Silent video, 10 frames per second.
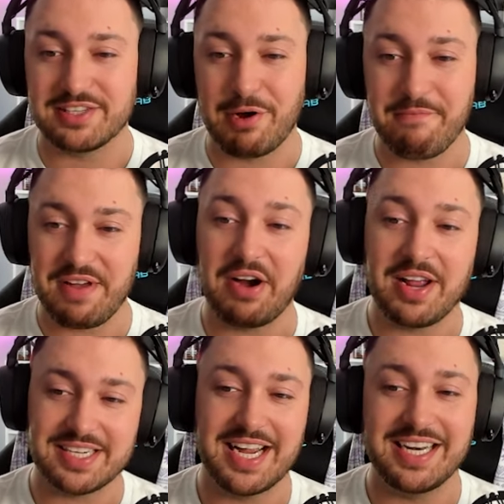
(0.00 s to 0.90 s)
So I'm
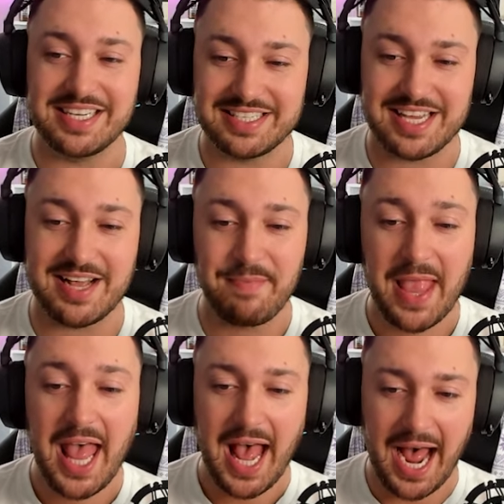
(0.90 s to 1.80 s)
very excited to see
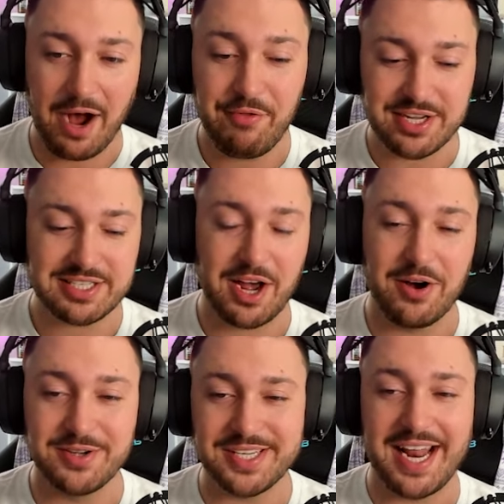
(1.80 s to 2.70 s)
how this
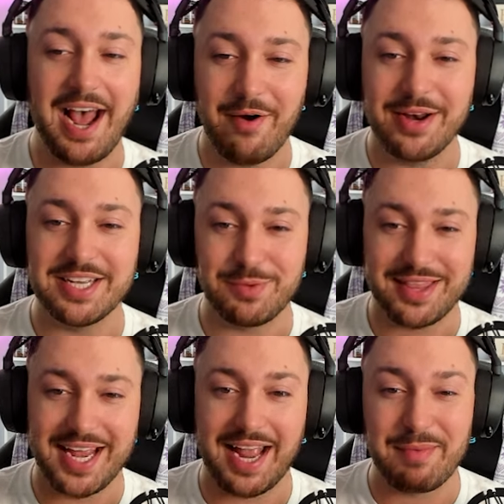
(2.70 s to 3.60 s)
goes and how it is
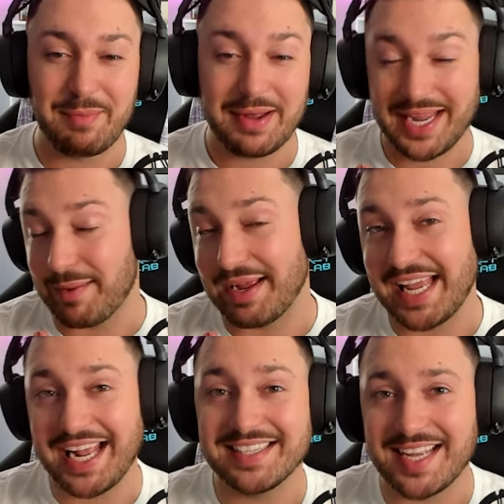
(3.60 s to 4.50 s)
when I get my
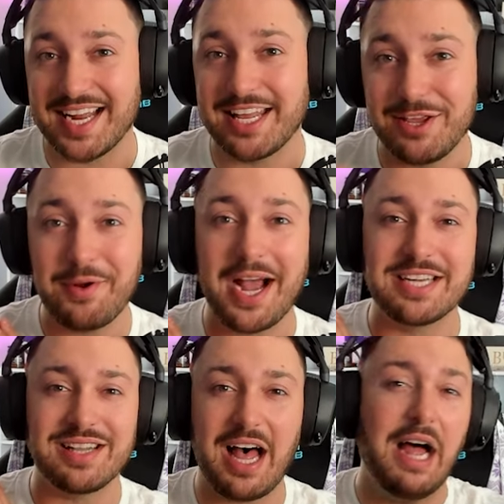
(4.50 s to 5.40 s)
hands on it. You
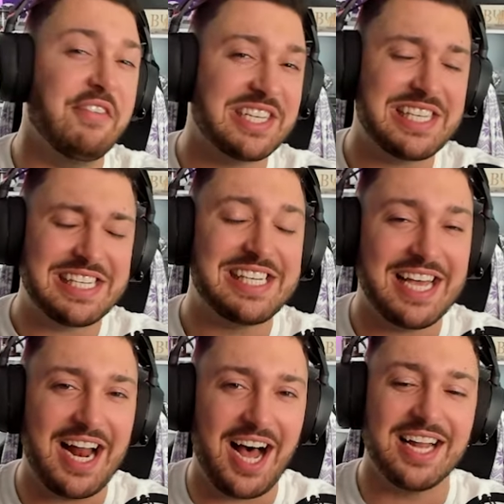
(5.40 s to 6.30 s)
guys will obviously
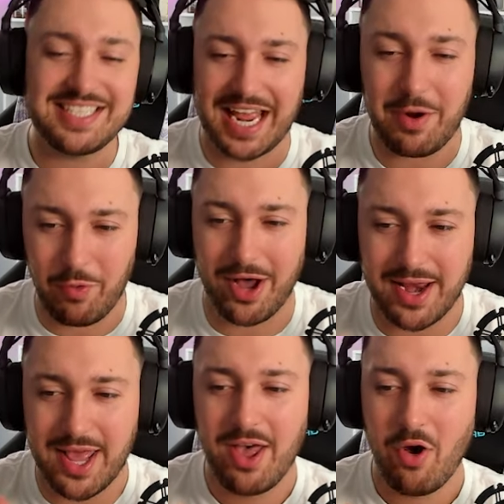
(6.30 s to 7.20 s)
see it on day
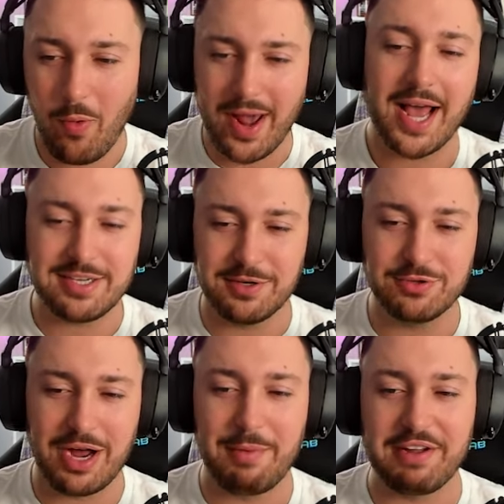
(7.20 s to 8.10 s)
one when I do
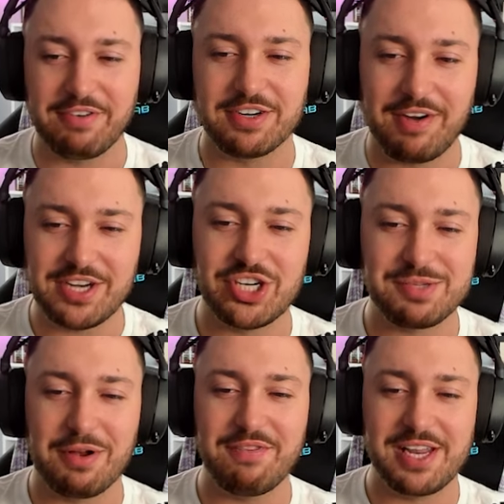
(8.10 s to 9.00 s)
drop my first
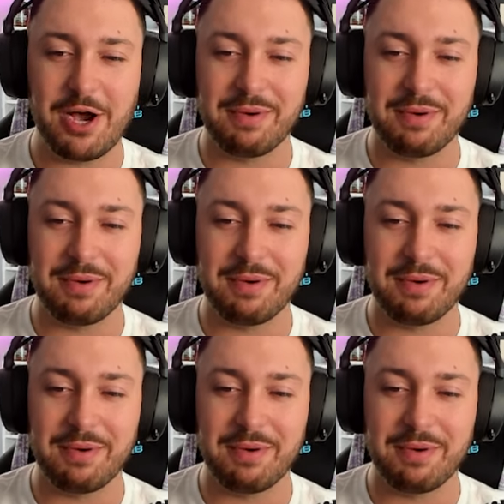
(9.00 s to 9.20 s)
franchise mode video.